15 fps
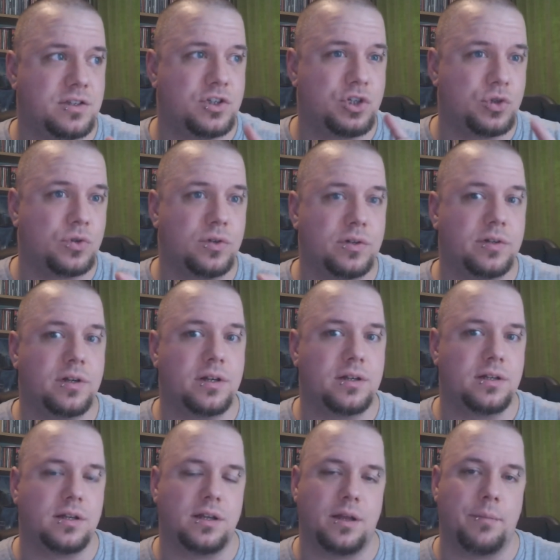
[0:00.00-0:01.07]
short
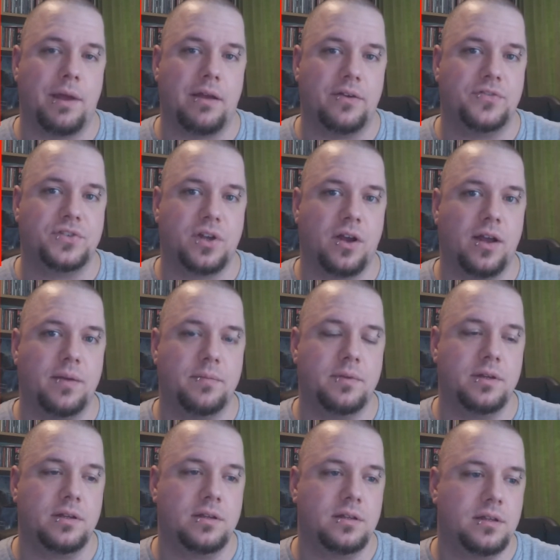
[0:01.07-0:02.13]
amount of
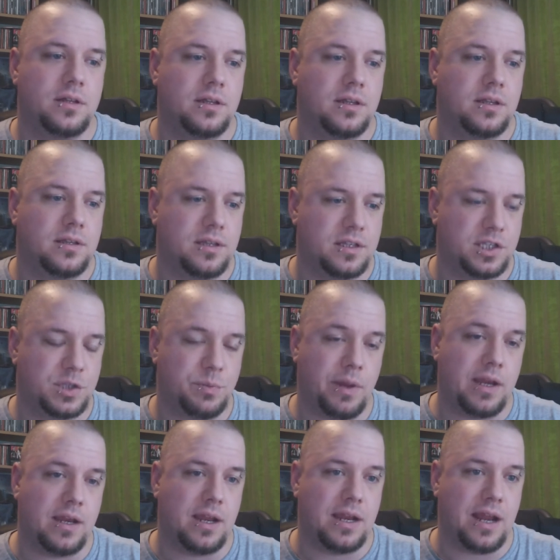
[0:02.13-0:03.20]
time that's
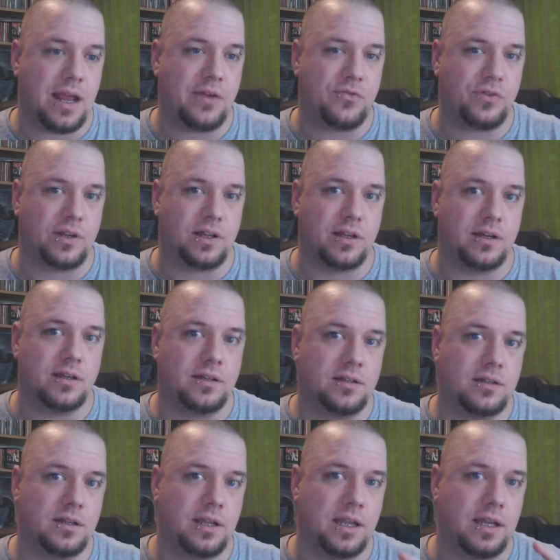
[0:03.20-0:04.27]
spent in Africa
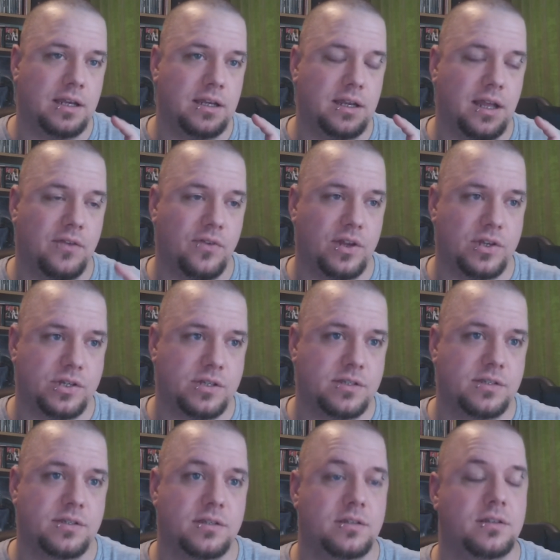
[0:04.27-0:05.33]
in
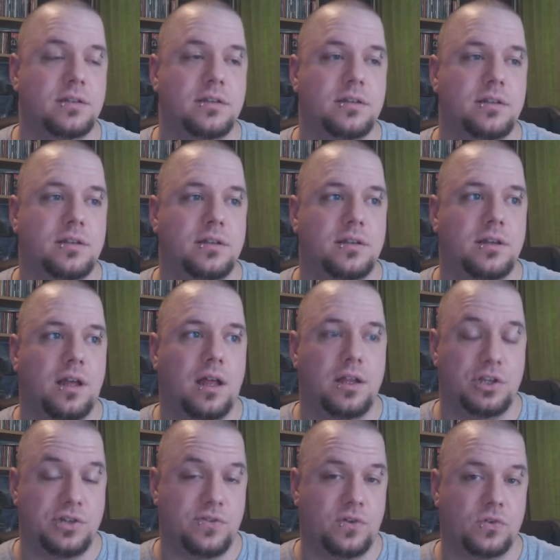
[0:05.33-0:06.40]
Avengers:
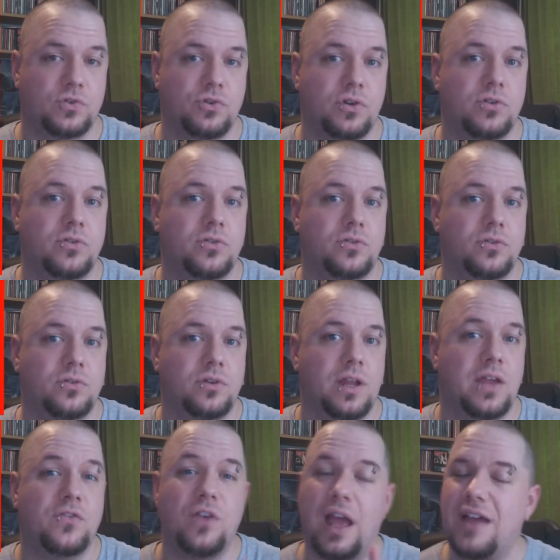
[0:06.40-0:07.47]
Age of Ultron.
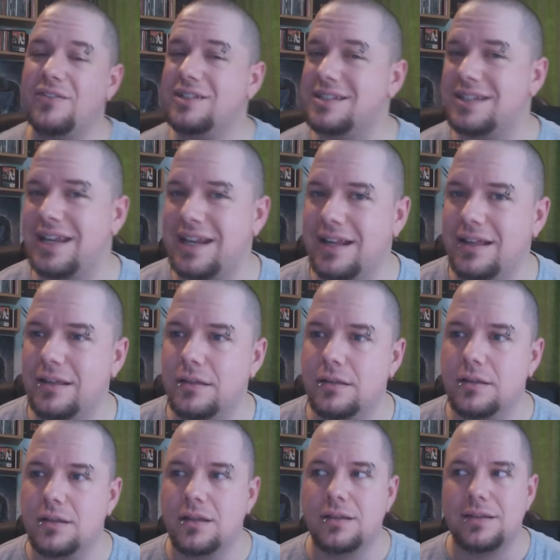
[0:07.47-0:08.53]
If you haven't seen it,
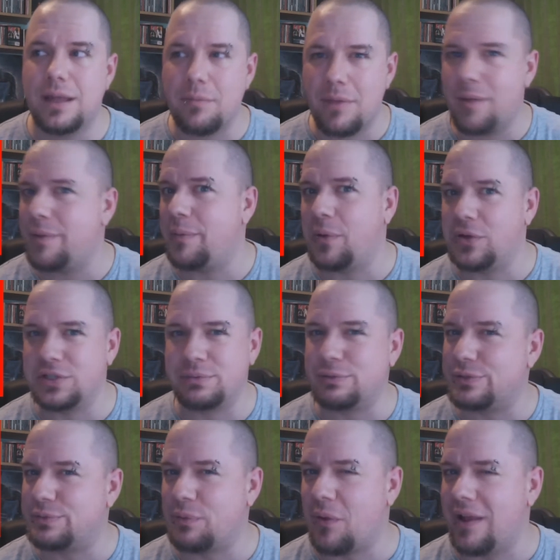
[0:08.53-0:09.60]
there may be
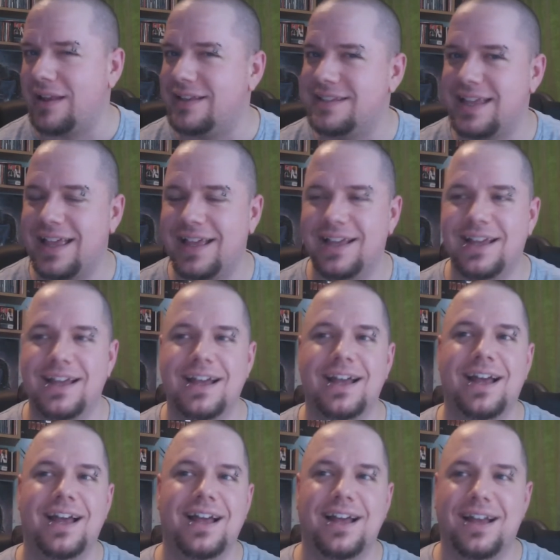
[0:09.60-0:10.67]
possible spoilers here.
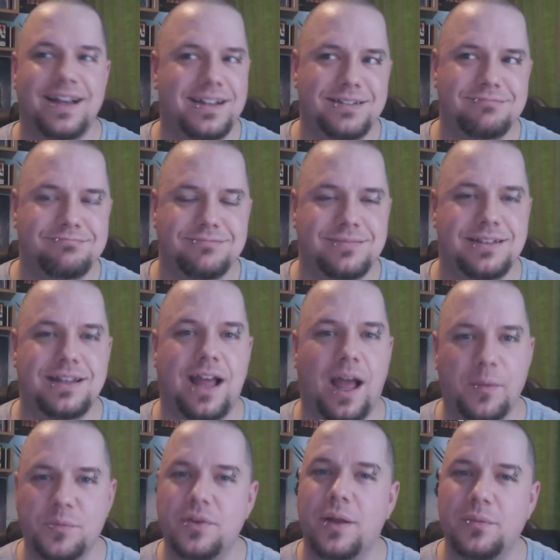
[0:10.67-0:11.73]

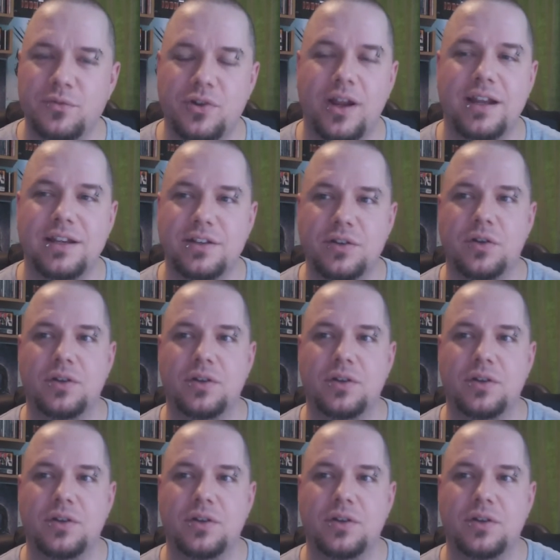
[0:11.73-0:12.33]
I'm trying